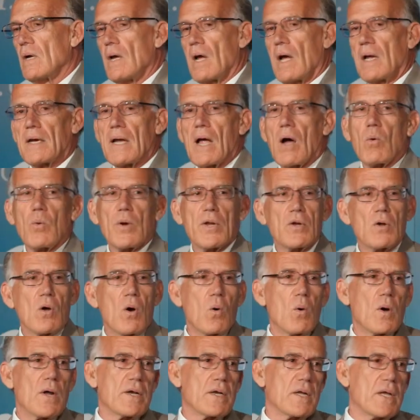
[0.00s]
And now we
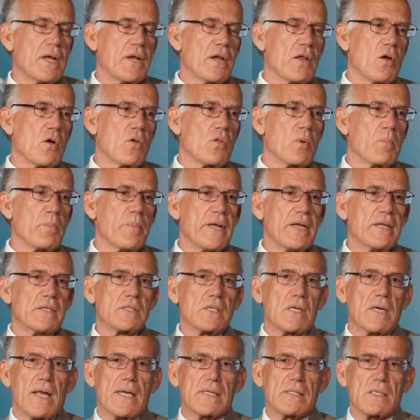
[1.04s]
know what any other
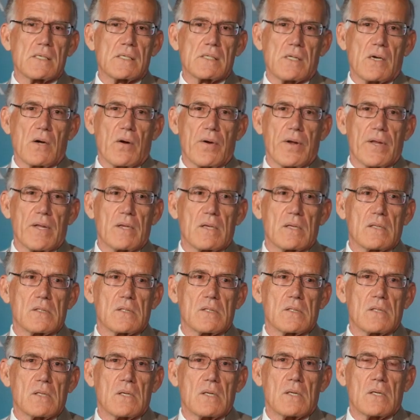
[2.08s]
means necessary is